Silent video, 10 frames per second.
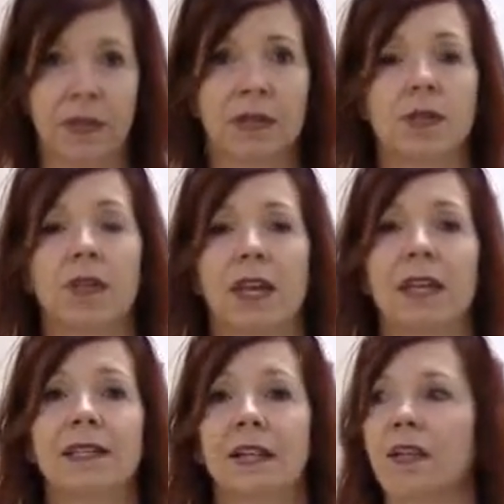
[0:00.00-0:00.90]
So then
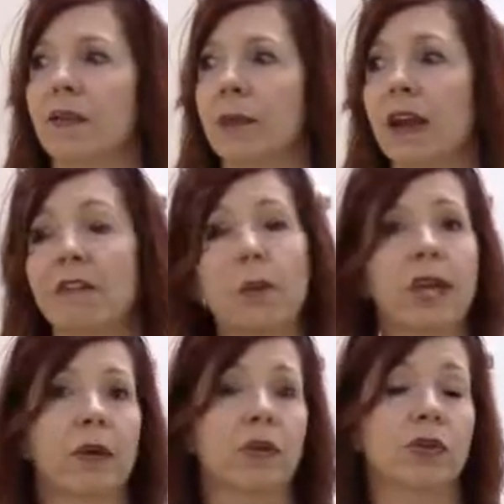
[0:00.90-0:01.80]
I tell them every
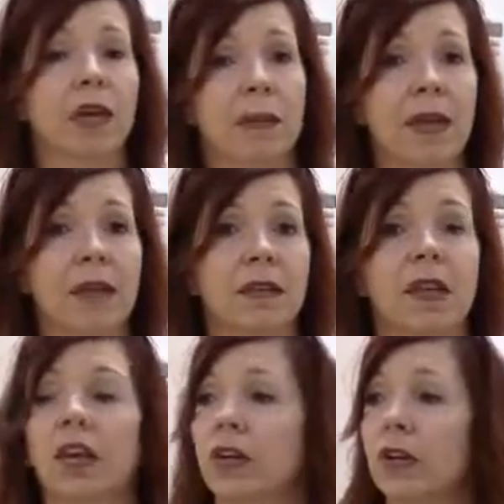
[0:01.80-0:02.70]
week when you come
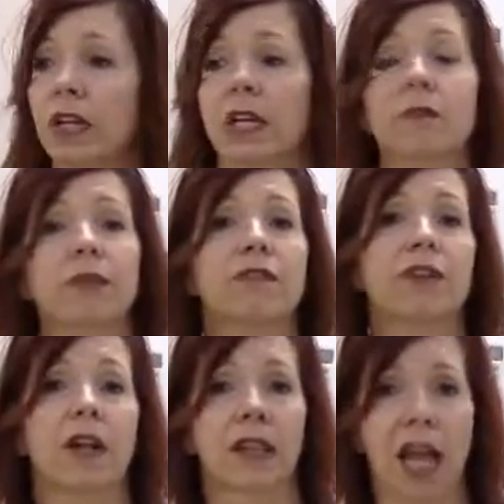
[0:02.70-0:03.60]
in, you're going to come to the
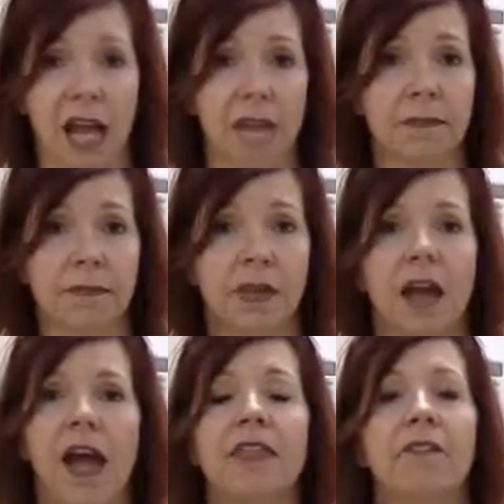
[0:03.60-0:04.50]
front
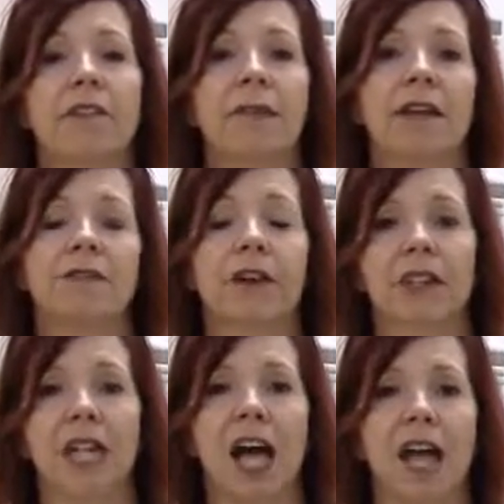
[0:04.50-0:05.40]
line. And then from that
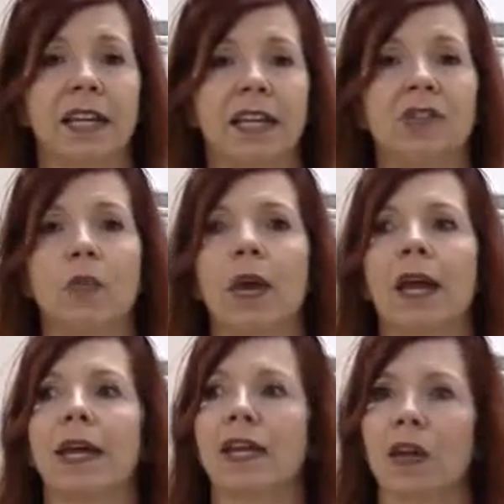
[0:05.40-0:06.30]
front line is when
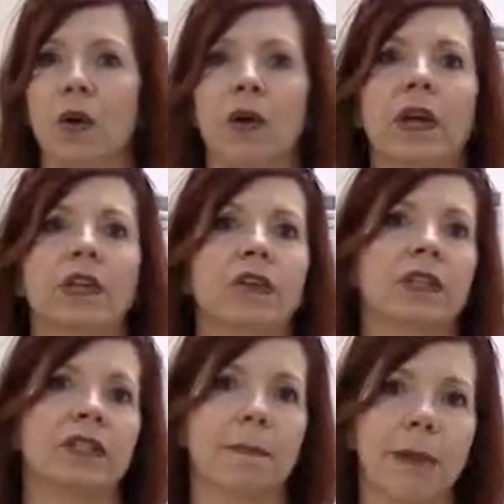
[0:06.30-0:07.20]
I can go, okay, you're going
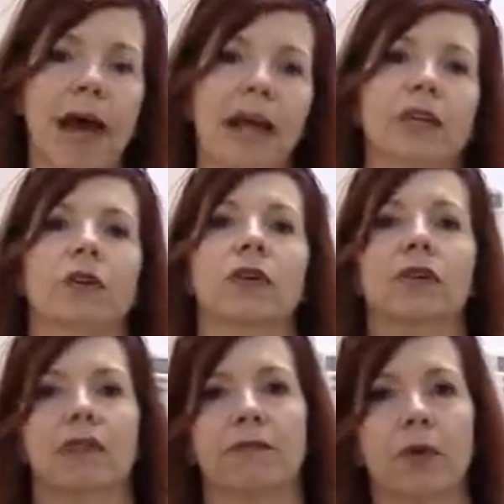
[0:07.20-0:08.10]
to step back, you're going
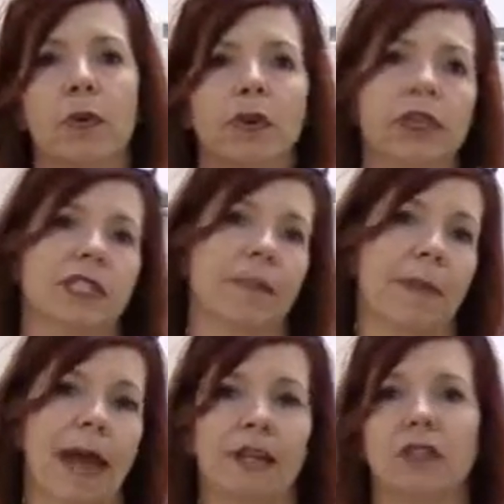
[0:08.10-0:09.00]
to step forward, you're going to step
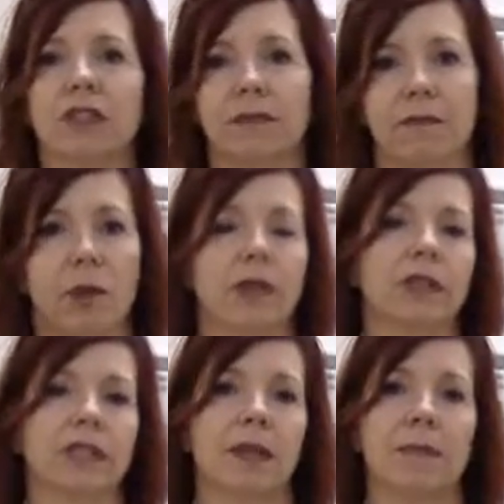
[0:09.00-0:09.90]
back, you're going to step forward, you're
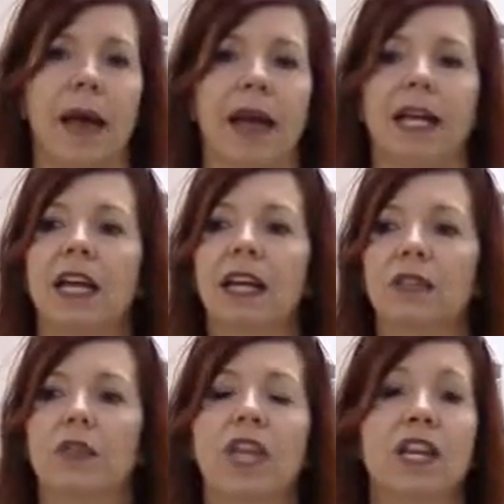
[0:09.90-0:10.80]
going to step back.
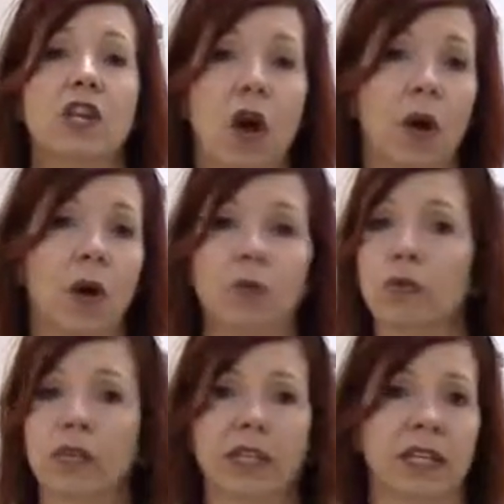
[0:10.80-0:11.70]
So they know a
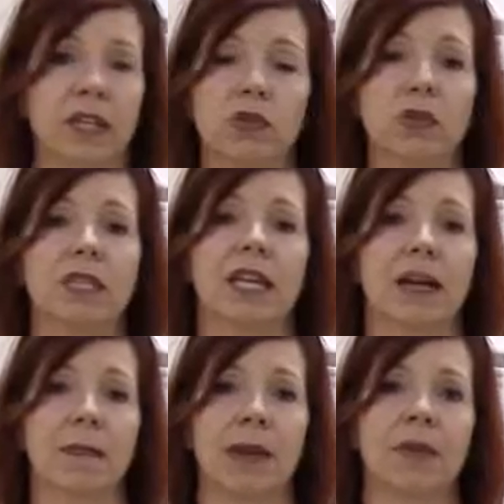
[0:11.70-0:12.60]
routine as soon as they
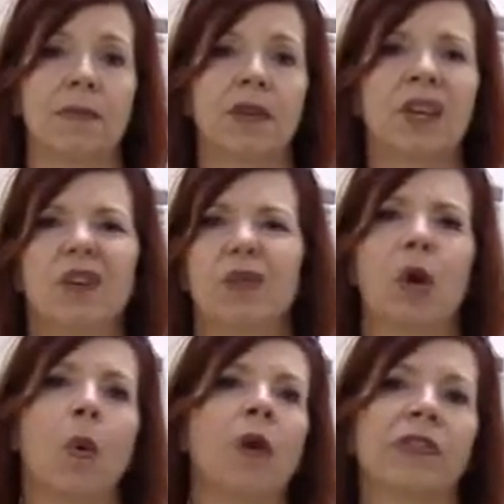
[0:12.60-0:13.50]
come in. We
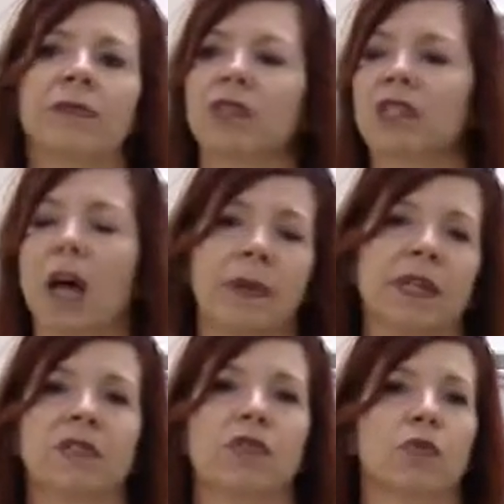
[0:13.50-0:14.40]
don't want them just coming
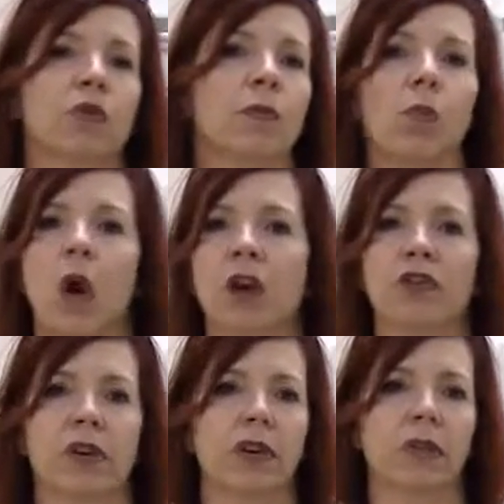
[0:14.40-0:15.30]
into the room and
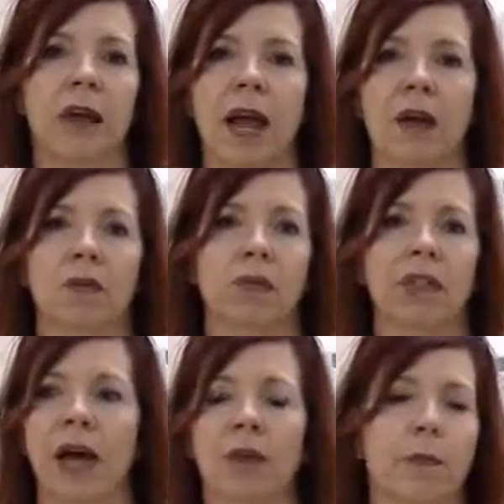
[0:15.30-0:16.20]
wandering around
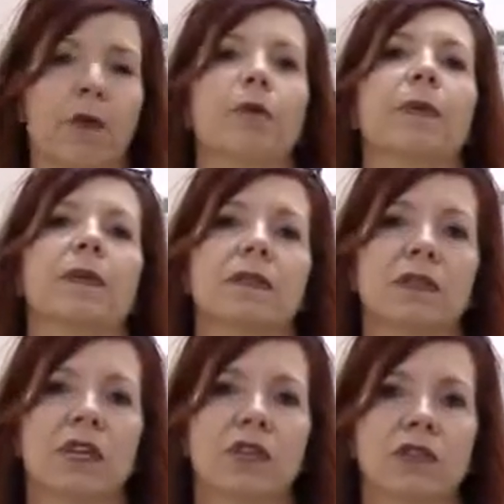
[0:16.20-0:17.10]
without a
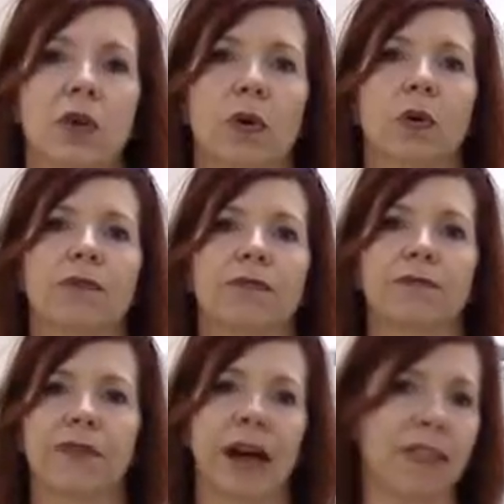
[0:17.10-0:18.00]
purpose. So
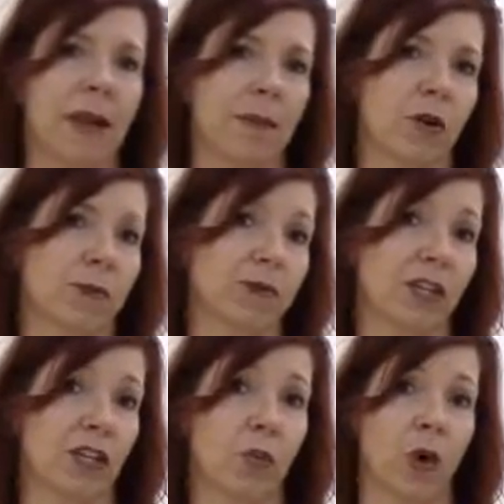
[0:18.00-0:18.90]
find that purpose
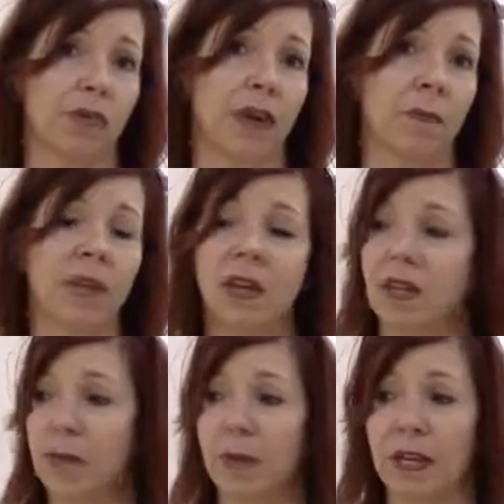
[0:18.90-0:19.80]
that you want them.
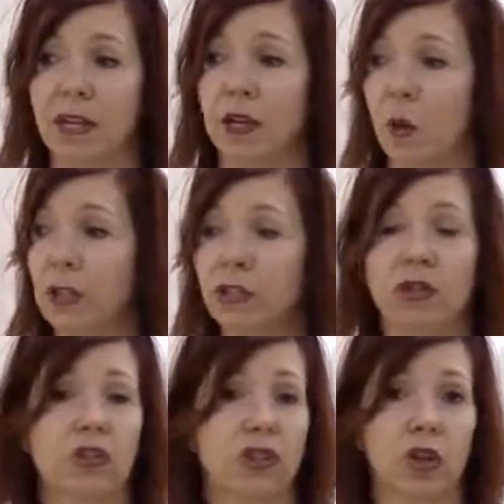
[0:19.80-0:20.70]
Could be going to
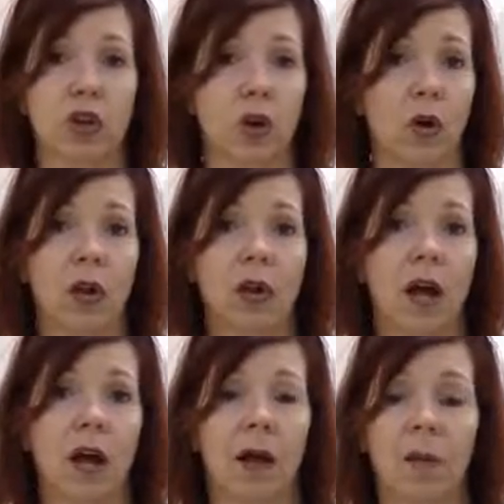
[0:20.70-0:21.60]
the circle,
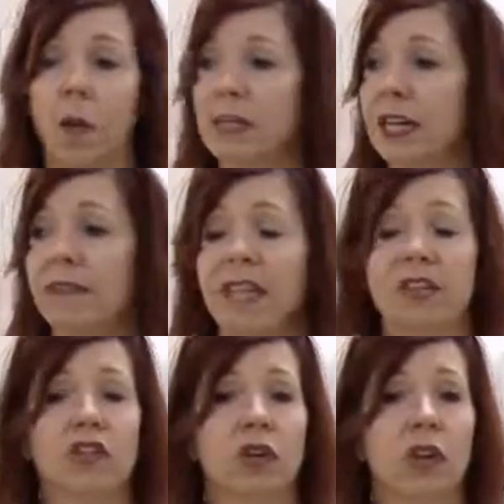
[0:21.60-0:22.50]
always having
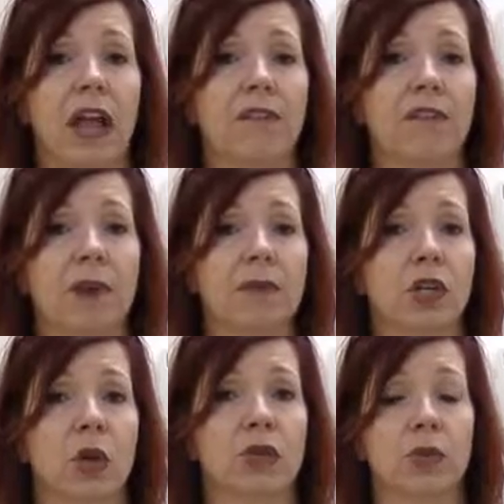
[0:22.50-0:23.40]
that circle out for them to
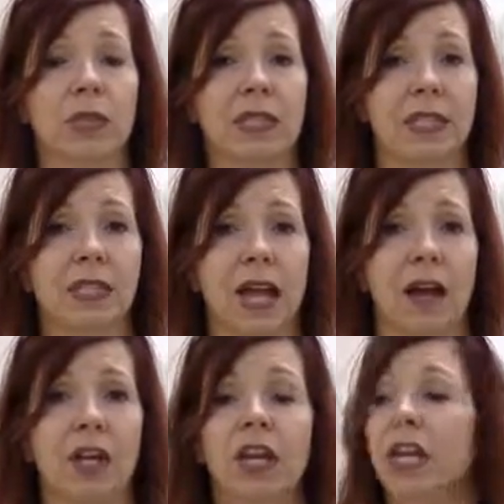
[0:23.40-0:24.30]
go to and sit
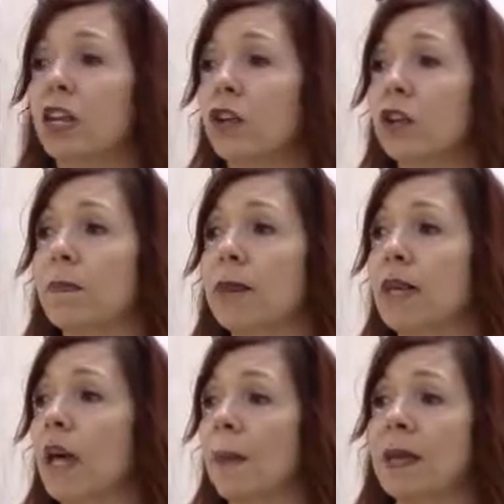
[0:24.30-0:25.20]
down. It could
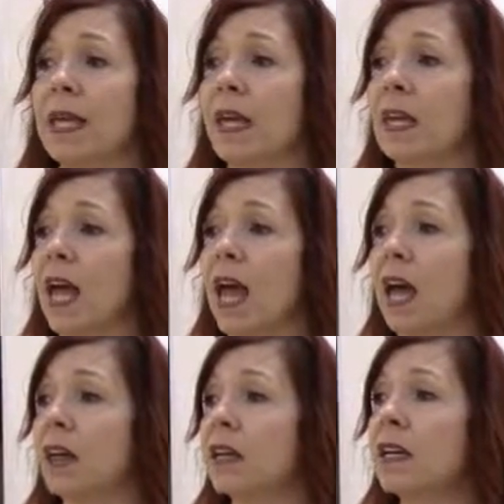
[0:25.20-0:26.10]
be coming in
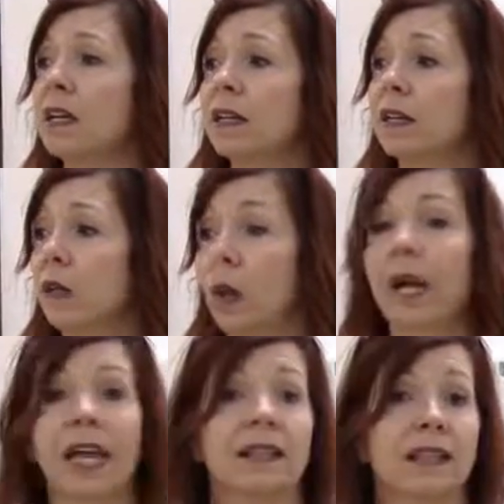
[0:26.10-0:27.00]
and,
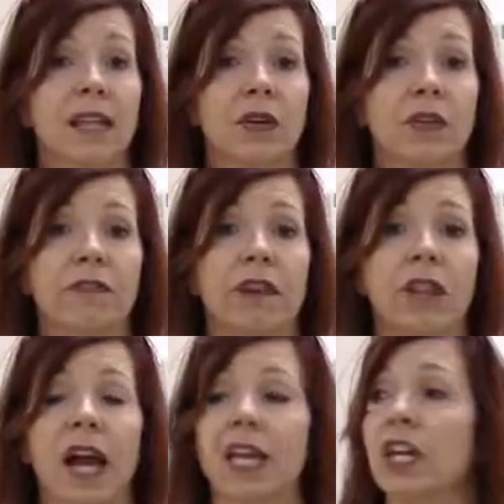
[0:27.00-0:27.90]
again, standing on the front
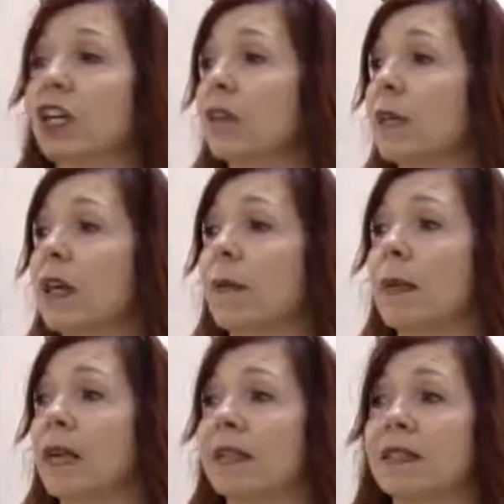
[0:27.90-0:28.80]
line. It could be
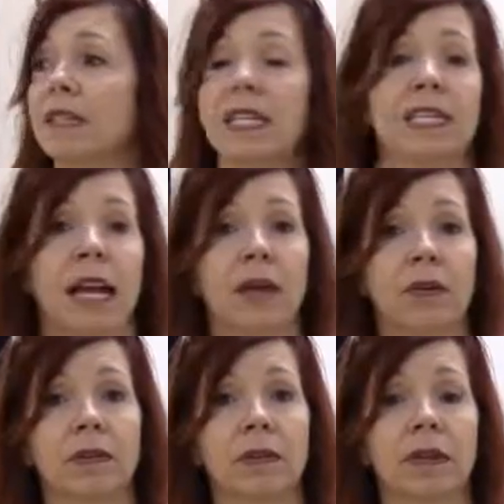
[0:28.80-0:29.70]
coming in and sitting
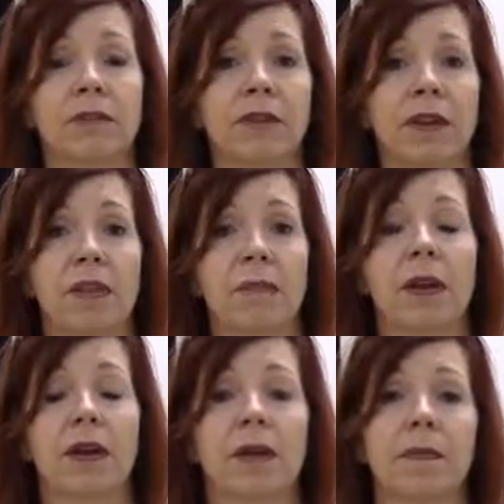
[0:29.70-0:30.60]
down in front of the
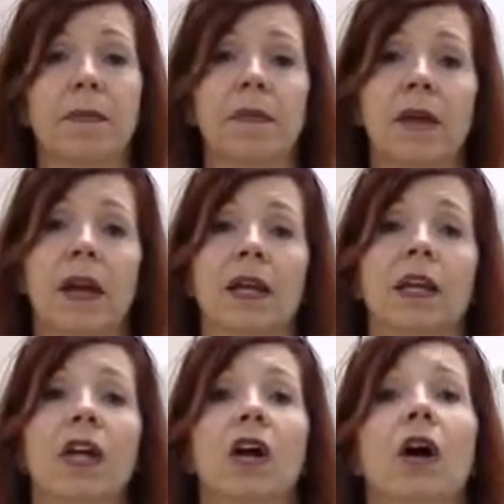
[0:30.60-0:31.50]
mirror, okay?